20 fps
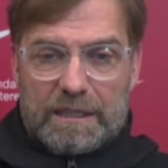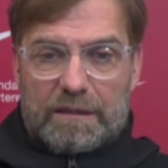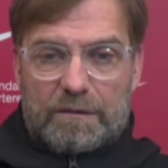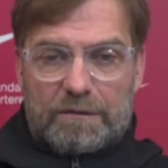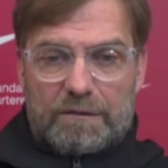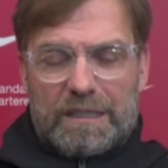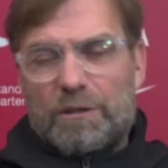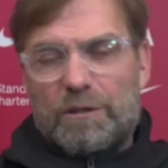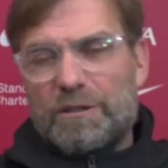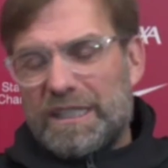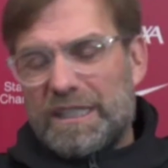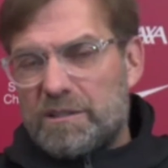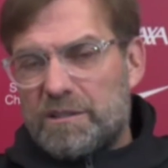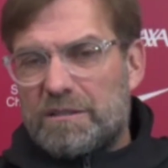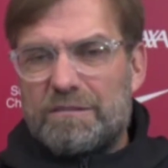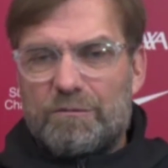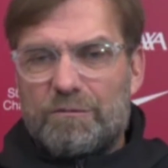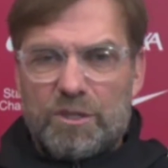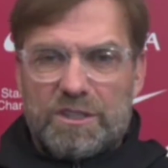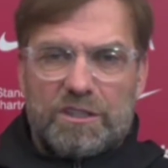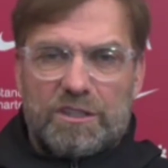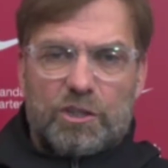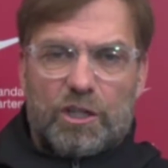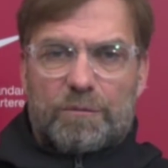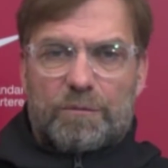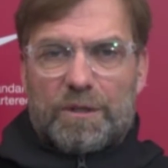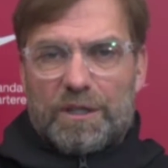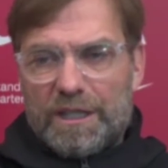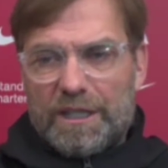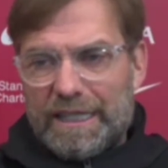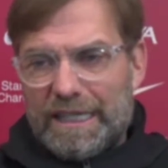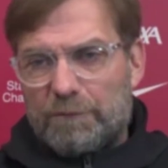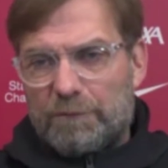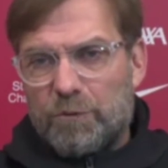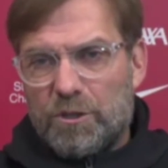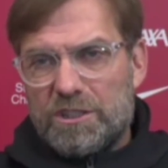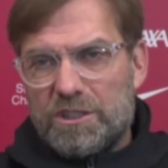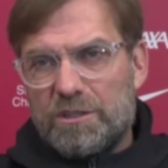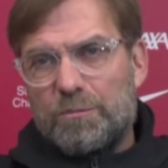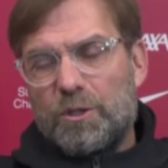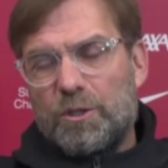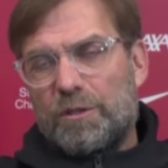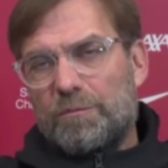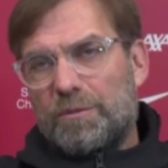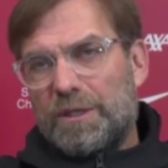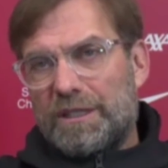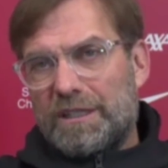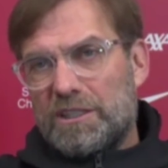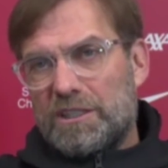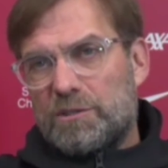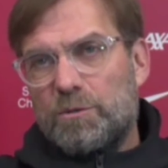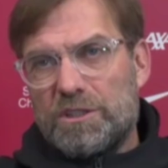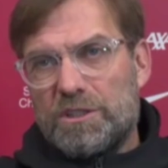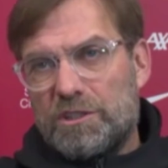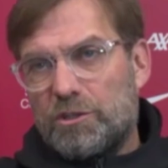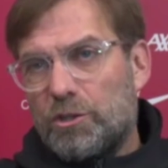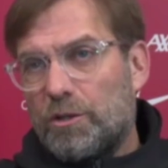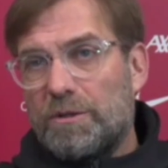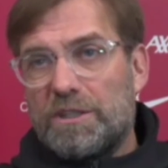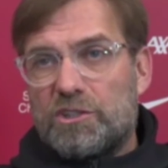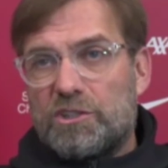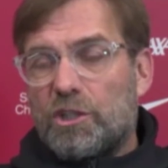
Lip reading: now this was the turning point and that was the turning point and this was the turning point.